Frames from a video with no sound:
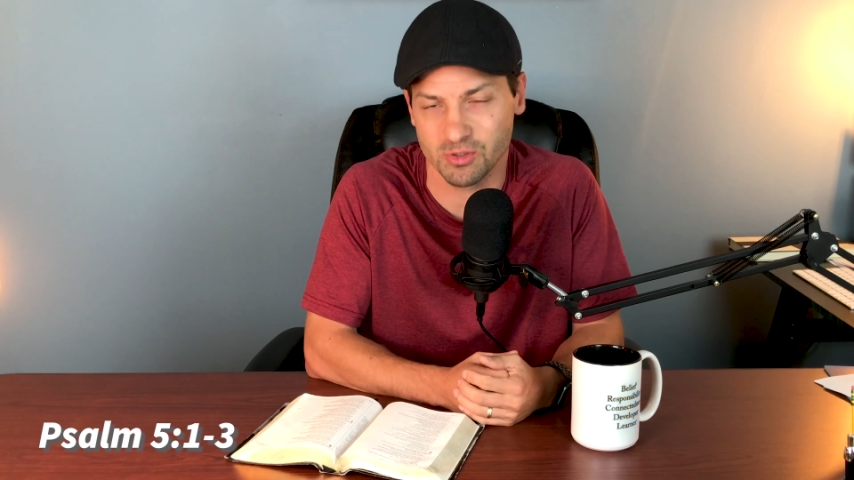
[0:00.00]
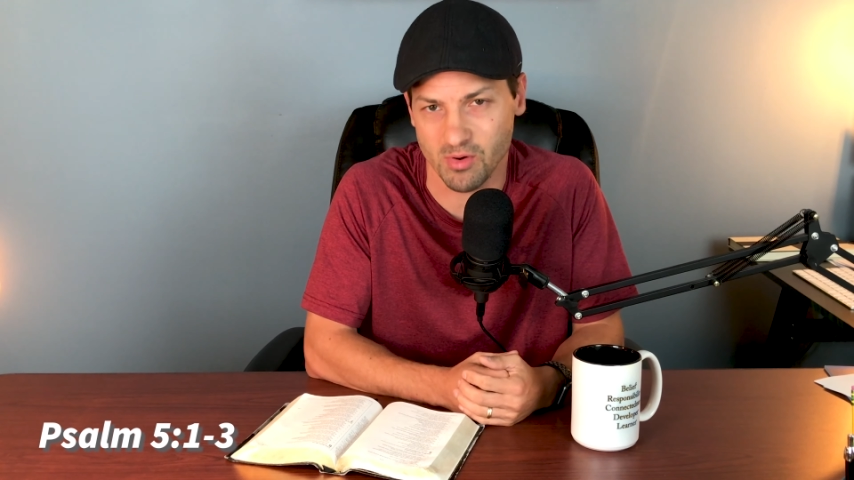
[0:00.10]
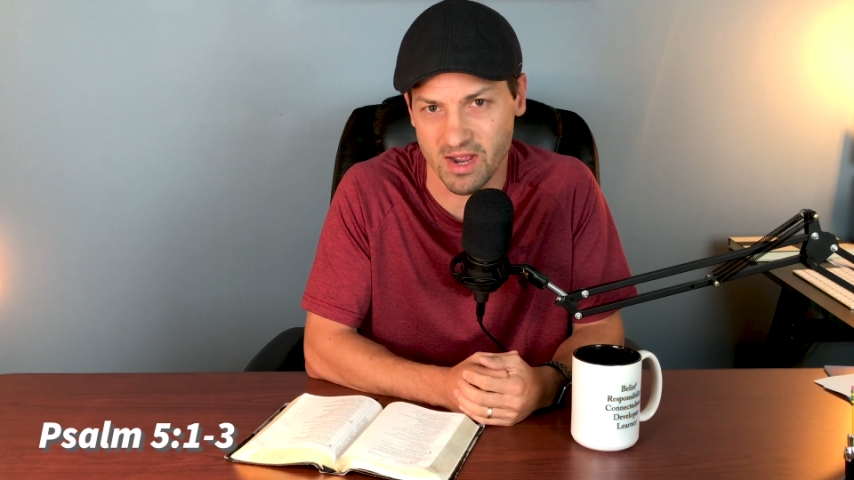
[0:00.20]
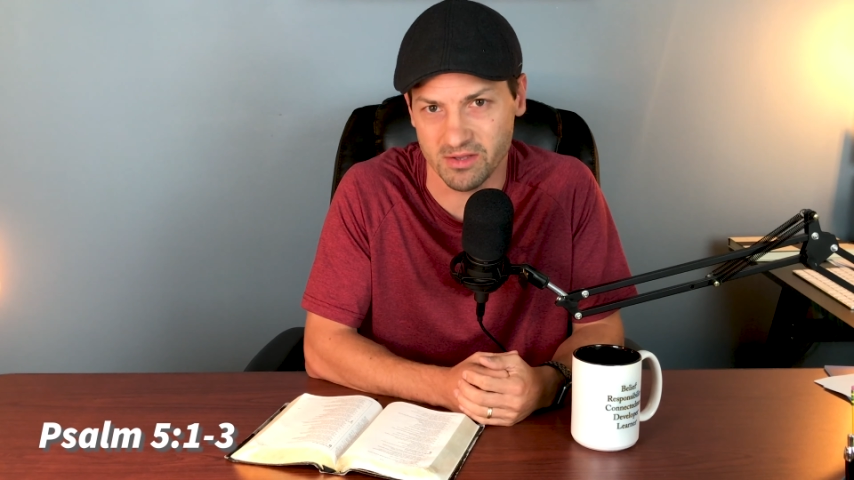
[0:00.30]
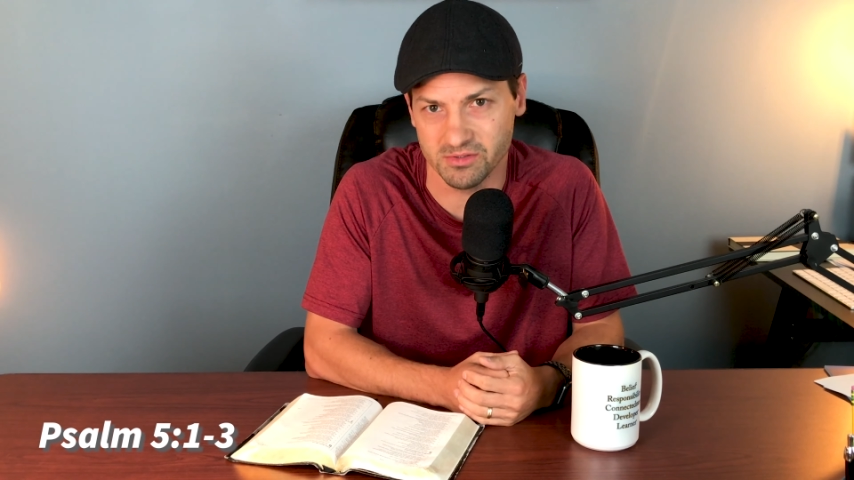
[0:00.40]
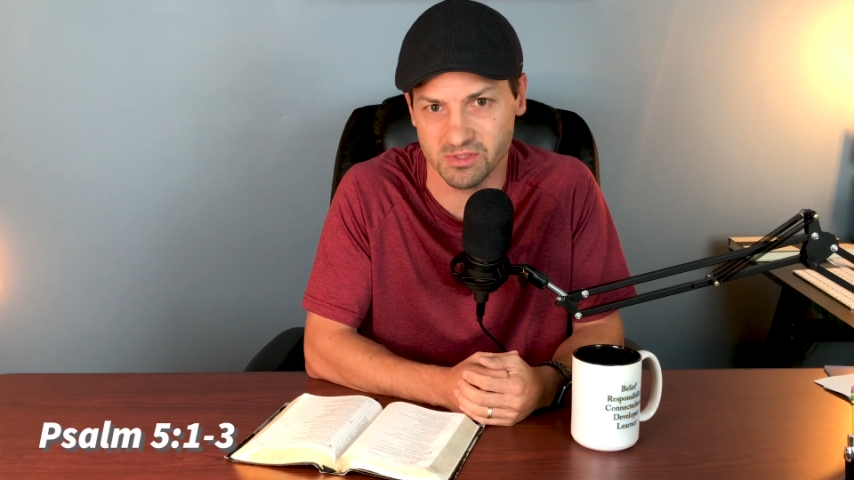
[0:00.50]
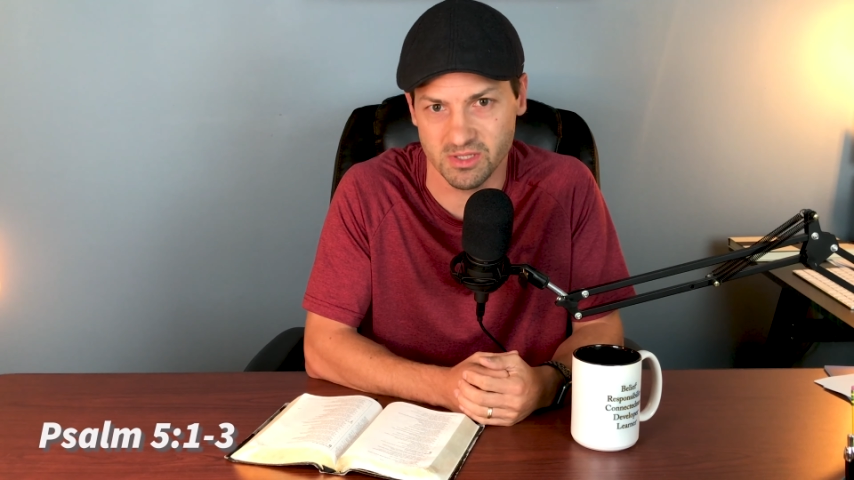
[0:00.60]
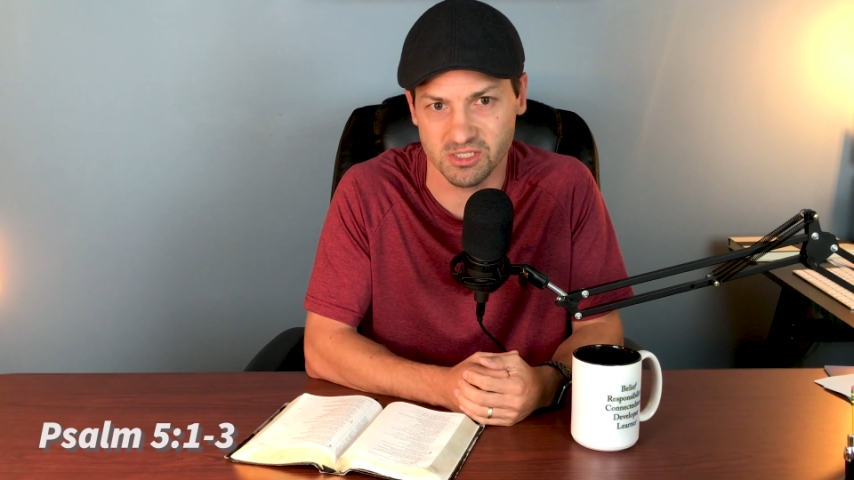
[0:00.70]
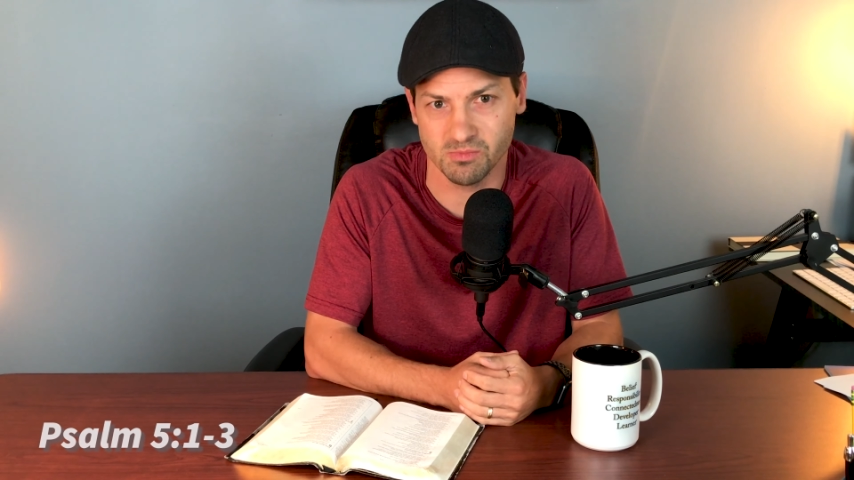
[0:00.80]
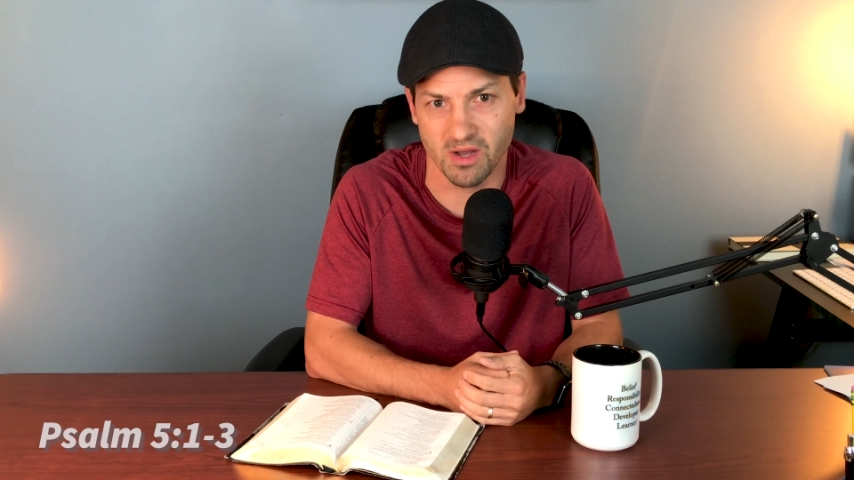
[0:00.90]
trials
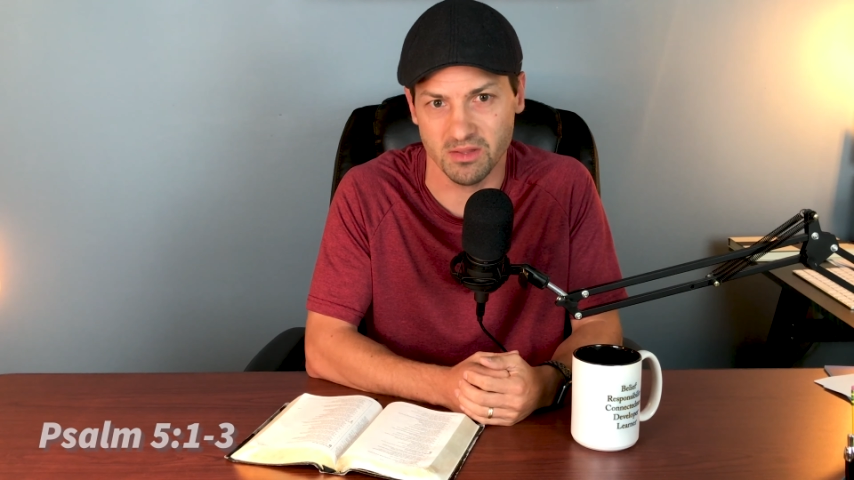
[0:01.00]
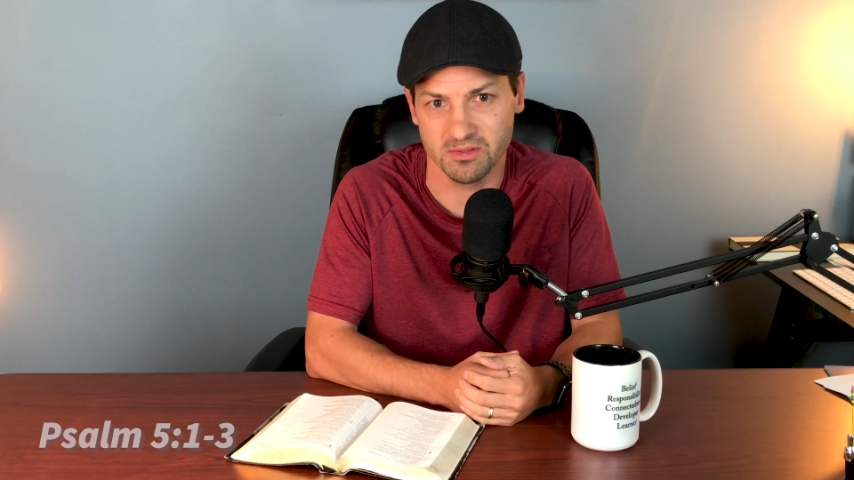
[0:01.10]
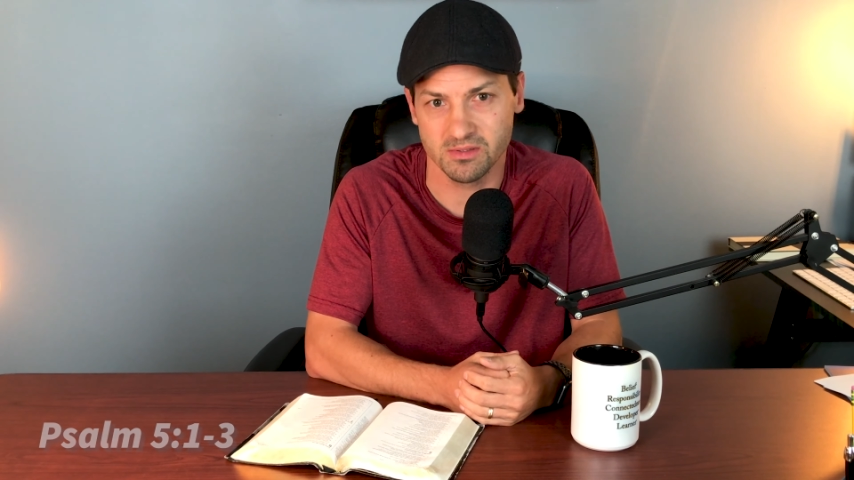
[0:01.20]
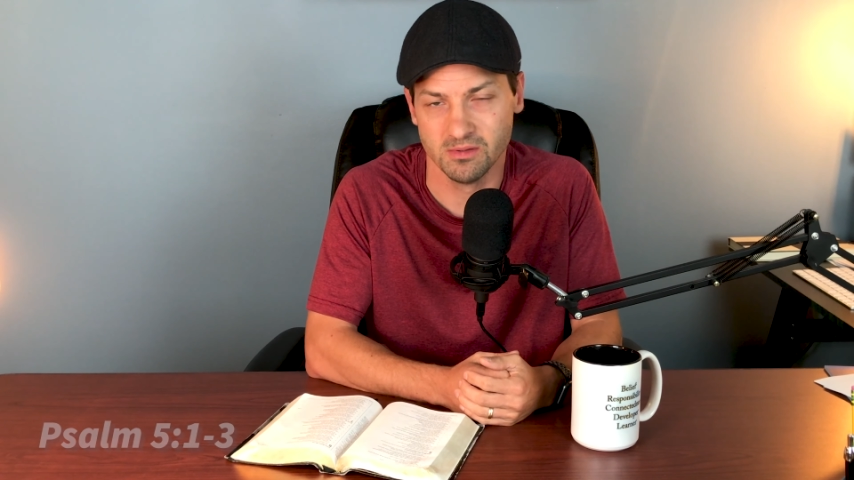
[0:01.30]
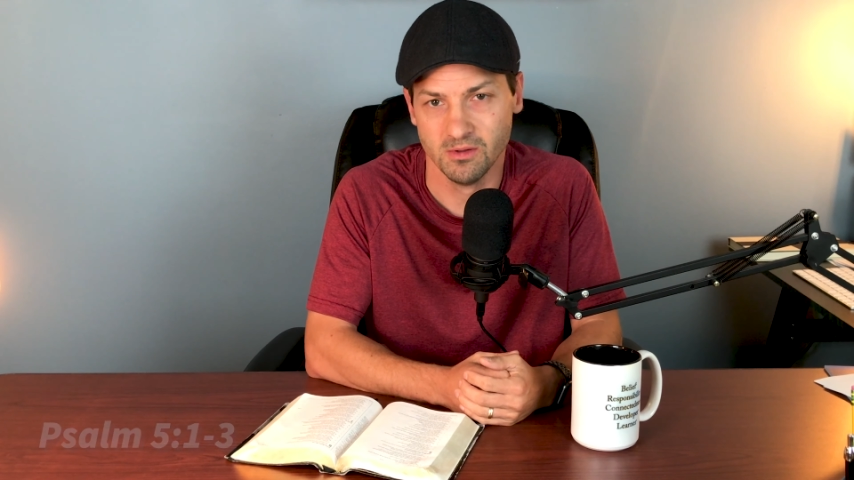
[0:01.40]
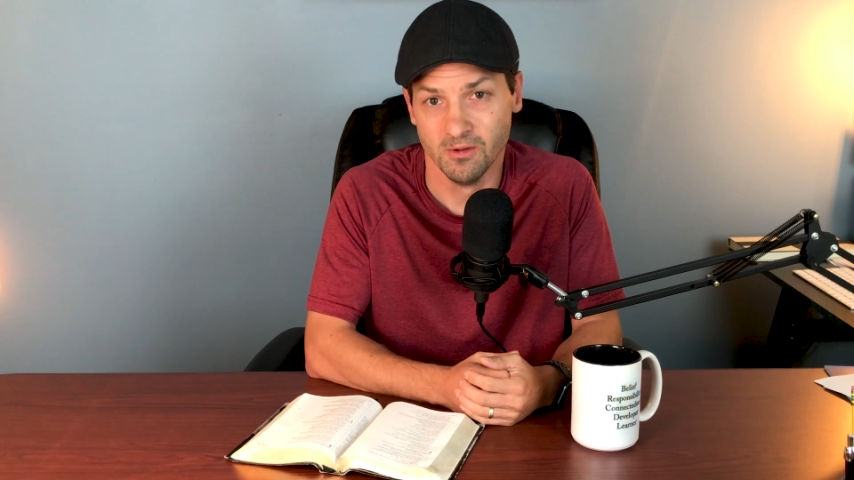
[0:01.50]
this month.